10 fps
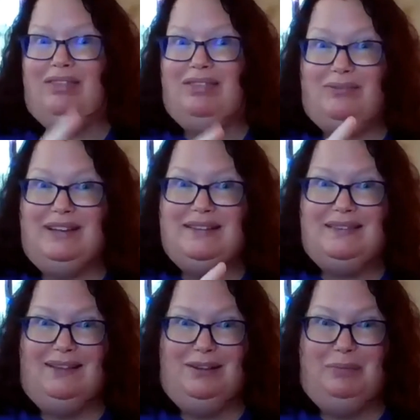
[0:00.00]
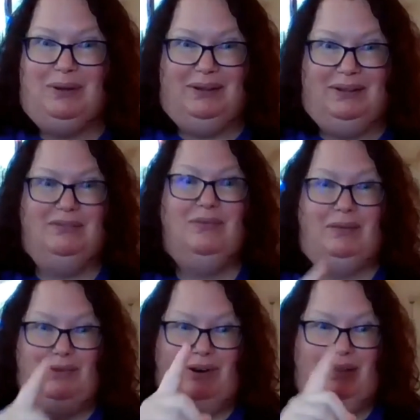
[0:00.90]
three one more, syllable. Maybe? One
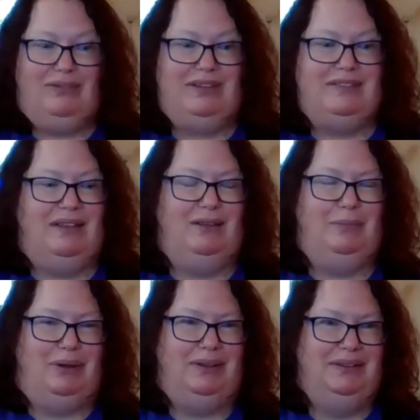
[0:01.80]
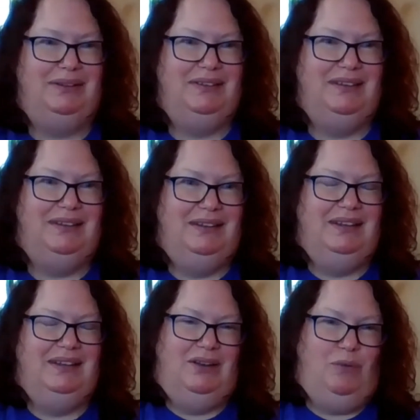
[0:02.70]
more three syllable. Okay.
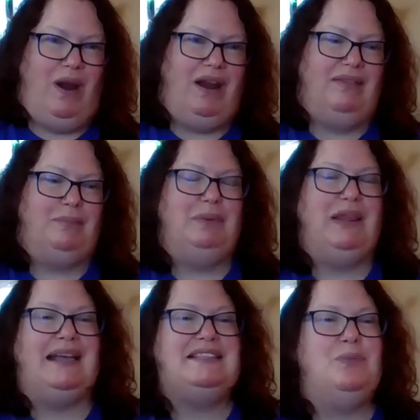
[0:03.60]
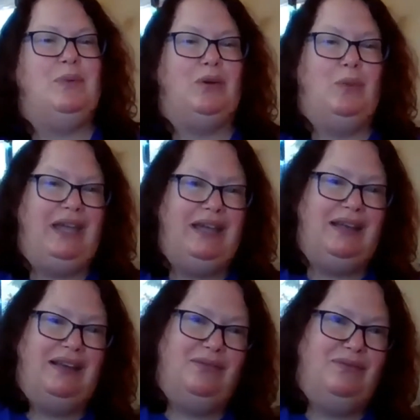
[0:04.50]
Where okay. the place where we okay.